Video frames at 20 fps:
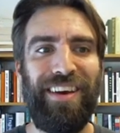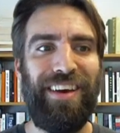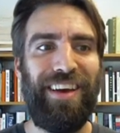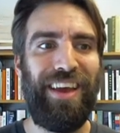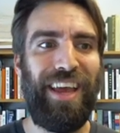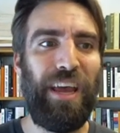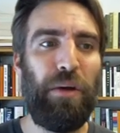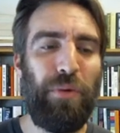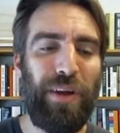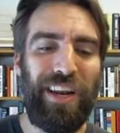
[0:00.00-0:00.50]

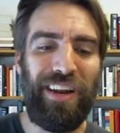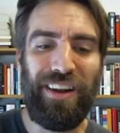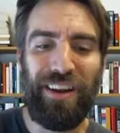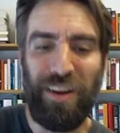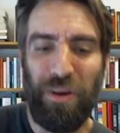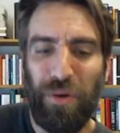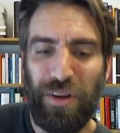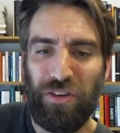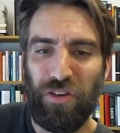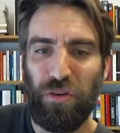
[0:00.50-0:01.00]
And when
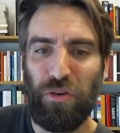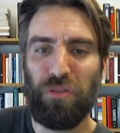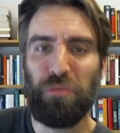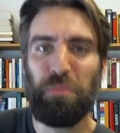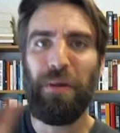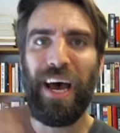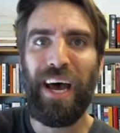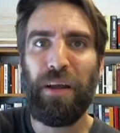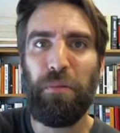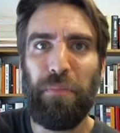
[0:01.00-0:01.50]
you introduce
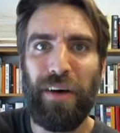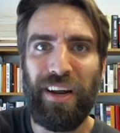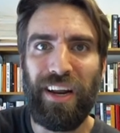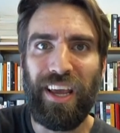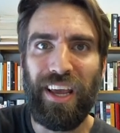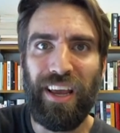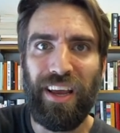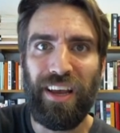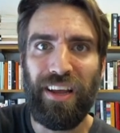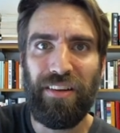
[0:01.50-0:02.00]
bad
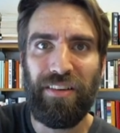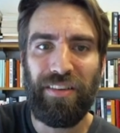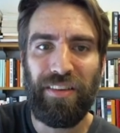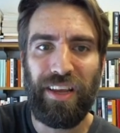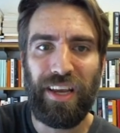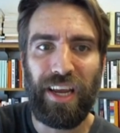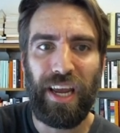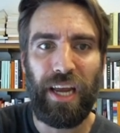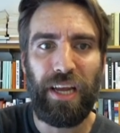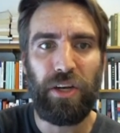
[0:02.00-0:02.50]
money into the
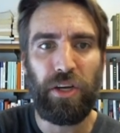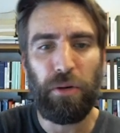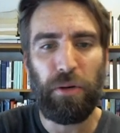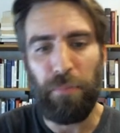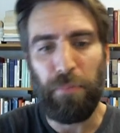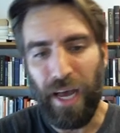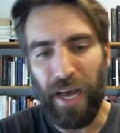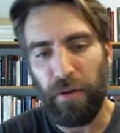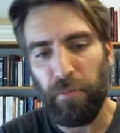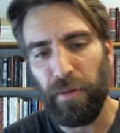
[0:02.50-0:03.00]
occasion,
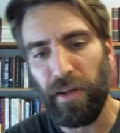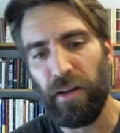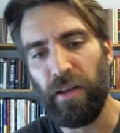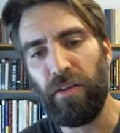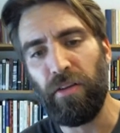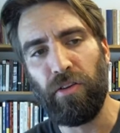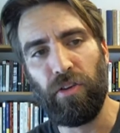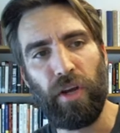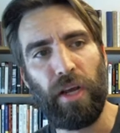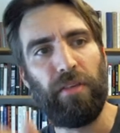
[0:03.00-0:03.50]
bad money
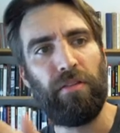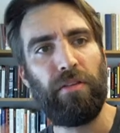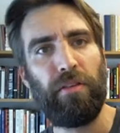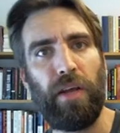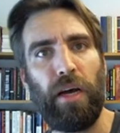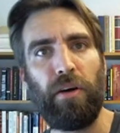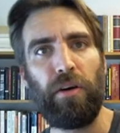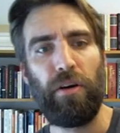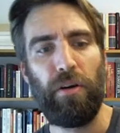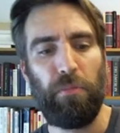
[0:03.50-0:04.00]
chases
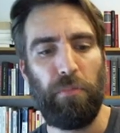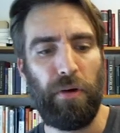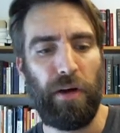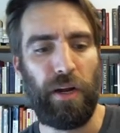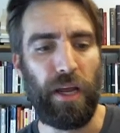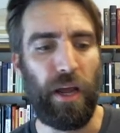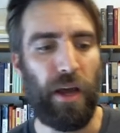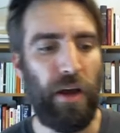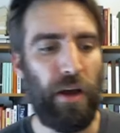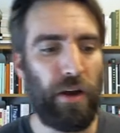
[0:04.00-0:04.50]
out good
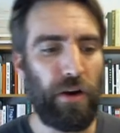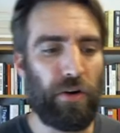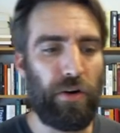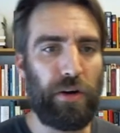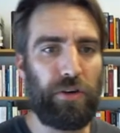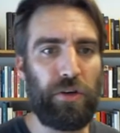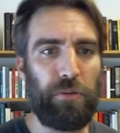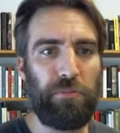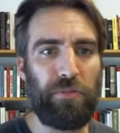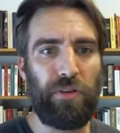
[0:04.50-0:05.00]
money.
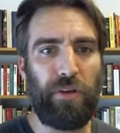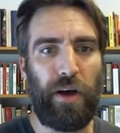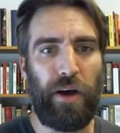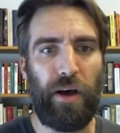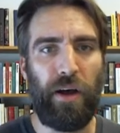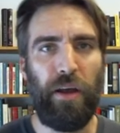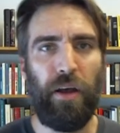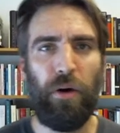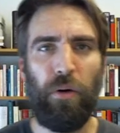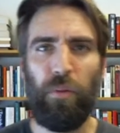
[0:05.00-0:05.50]
Gresham's law.
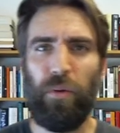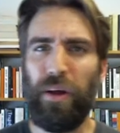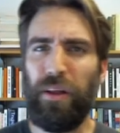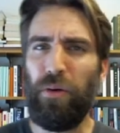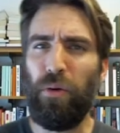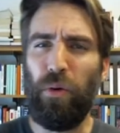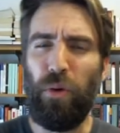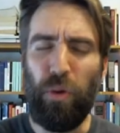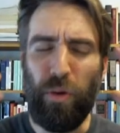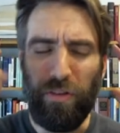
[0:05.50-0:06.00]
What?
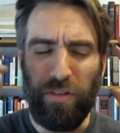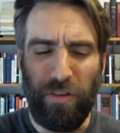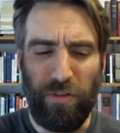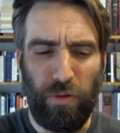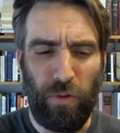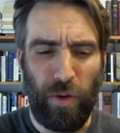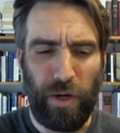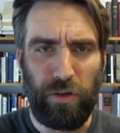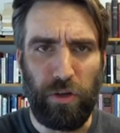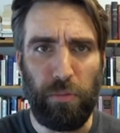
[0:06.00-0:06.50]
Who is this
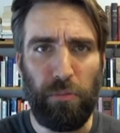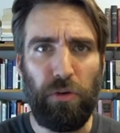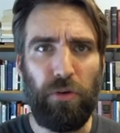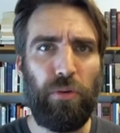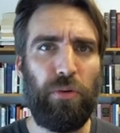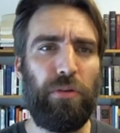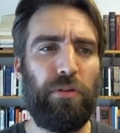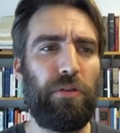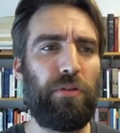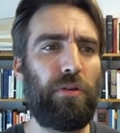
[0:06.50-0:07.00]
Gresham?
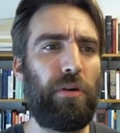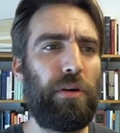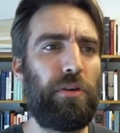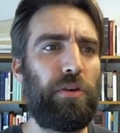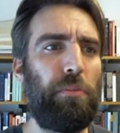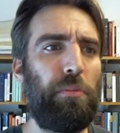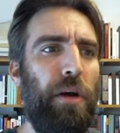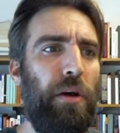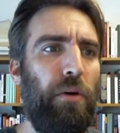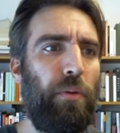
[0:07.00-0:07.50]
Who is this
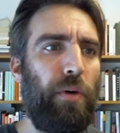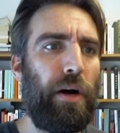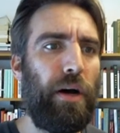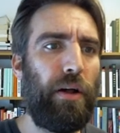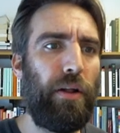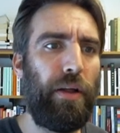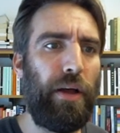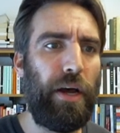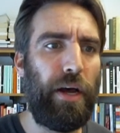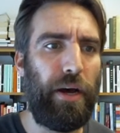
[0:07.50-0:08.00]
Gresham?
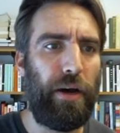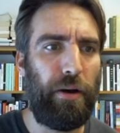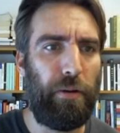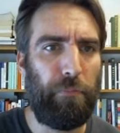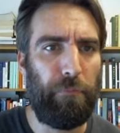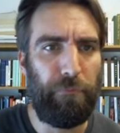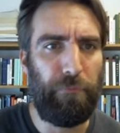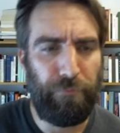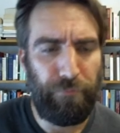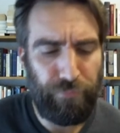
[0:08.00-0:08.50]
Well,
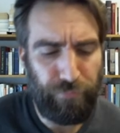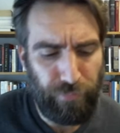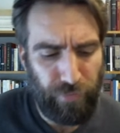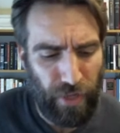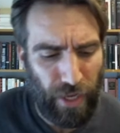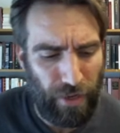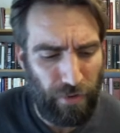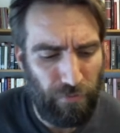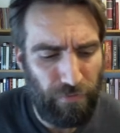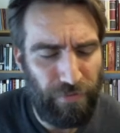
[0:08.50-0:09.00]
um,
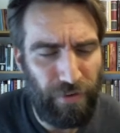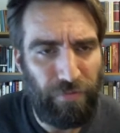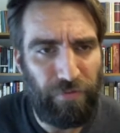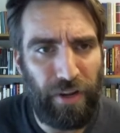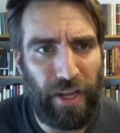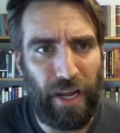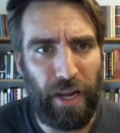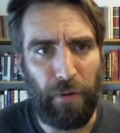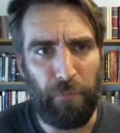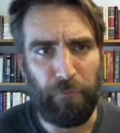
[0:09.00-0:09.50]
in
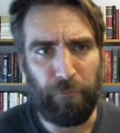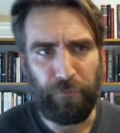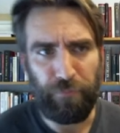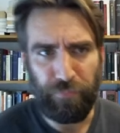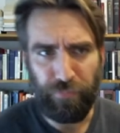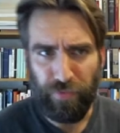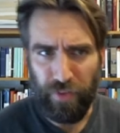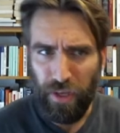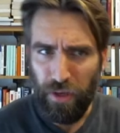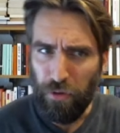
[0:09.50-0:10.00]
15,
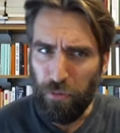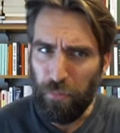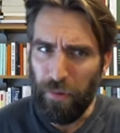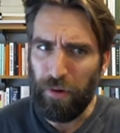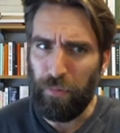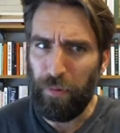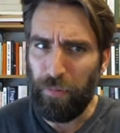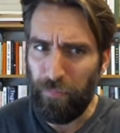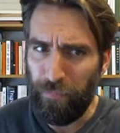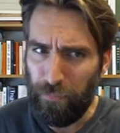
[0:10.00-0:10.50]
you may,
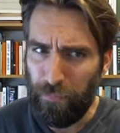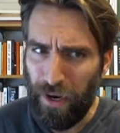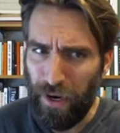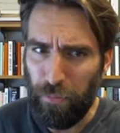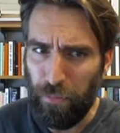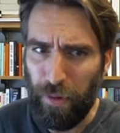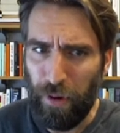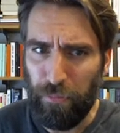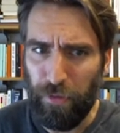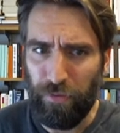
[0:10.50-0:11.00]
may
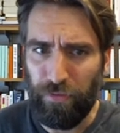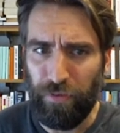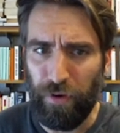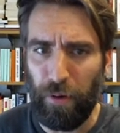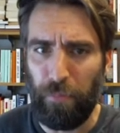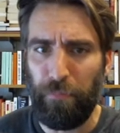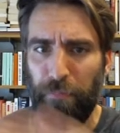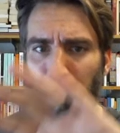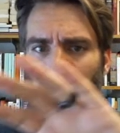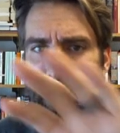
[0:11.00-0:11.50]
remember
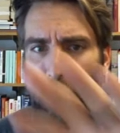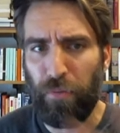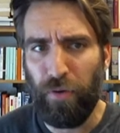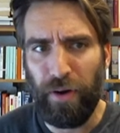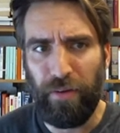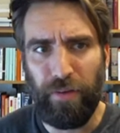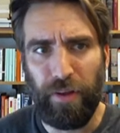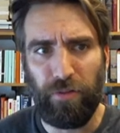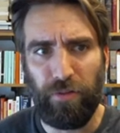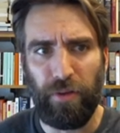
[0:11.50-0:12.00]
from a
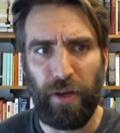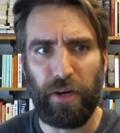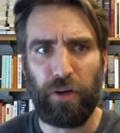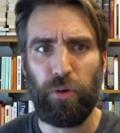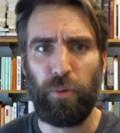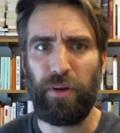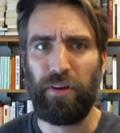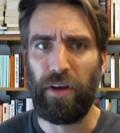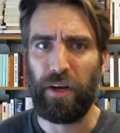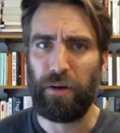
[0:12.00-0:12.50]
previous lecture,
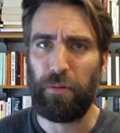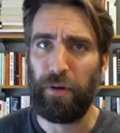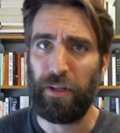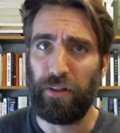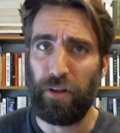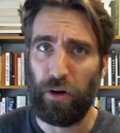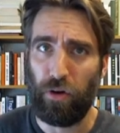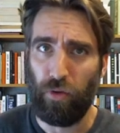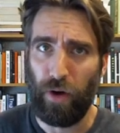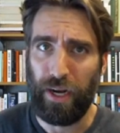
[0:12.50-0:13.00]
we talked about
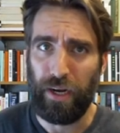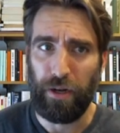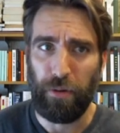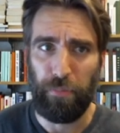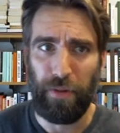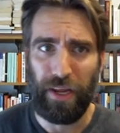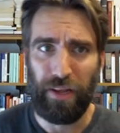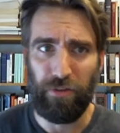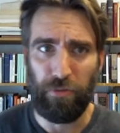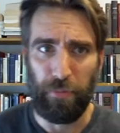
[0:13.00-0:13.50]
the Great
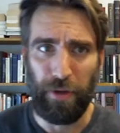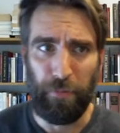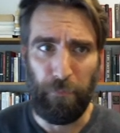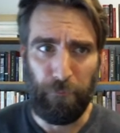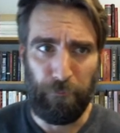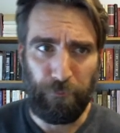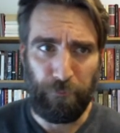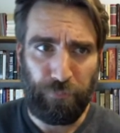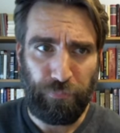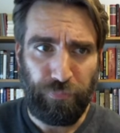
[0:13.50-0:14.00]
Debasement
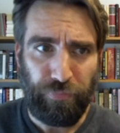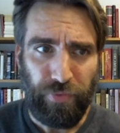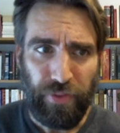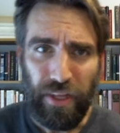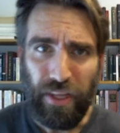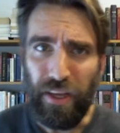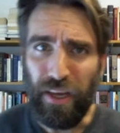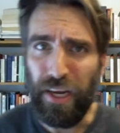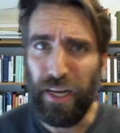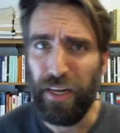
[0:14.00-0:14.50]

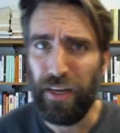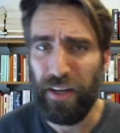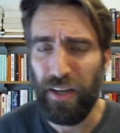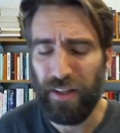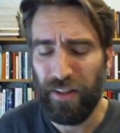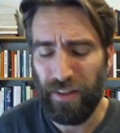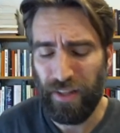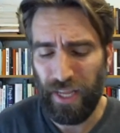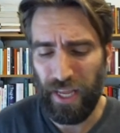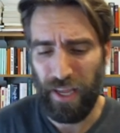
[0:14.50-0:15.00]
in
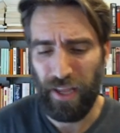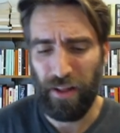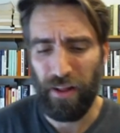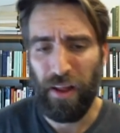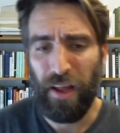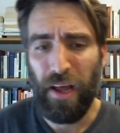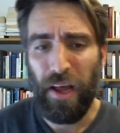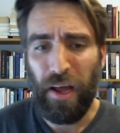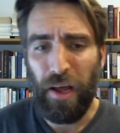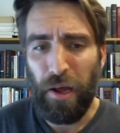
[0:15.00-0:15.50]
the
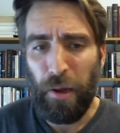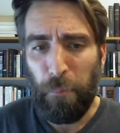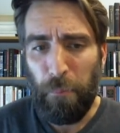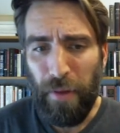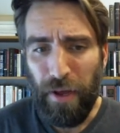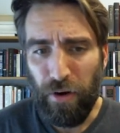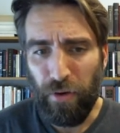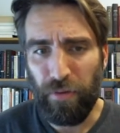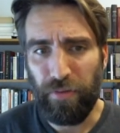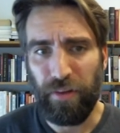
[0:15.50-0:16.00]

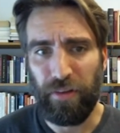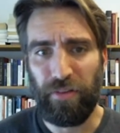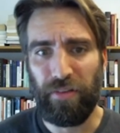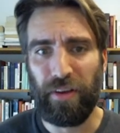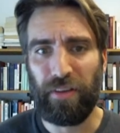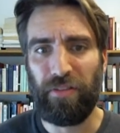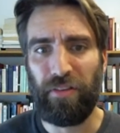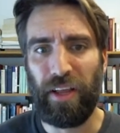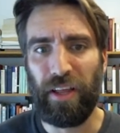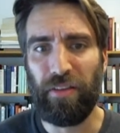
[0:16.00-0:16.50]
middle of the
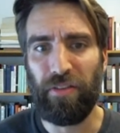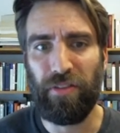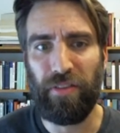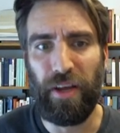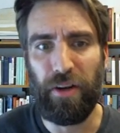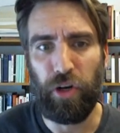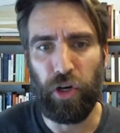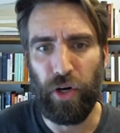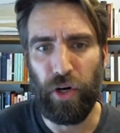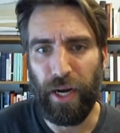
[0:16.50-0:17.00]
16th
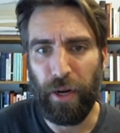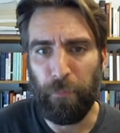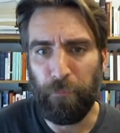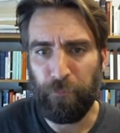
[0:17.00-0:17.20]
century